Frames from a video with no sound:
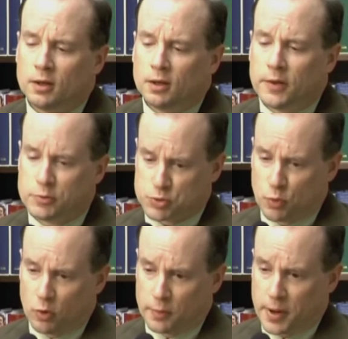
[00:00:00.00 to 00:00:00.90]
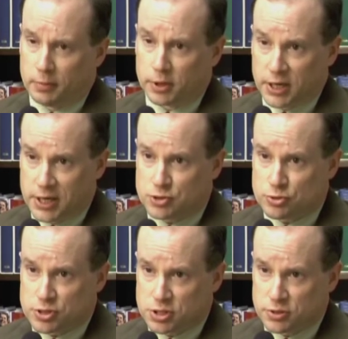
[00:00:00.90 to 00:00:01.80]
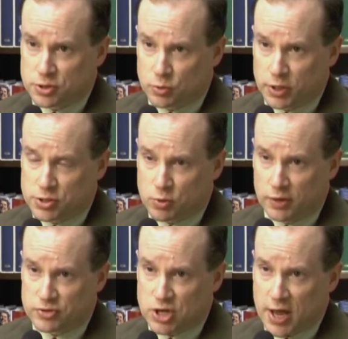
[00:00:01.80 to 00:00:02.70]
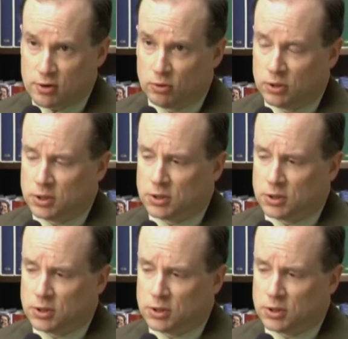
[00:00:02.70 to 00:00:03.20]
There was more Republican interest in the 2012 cycle.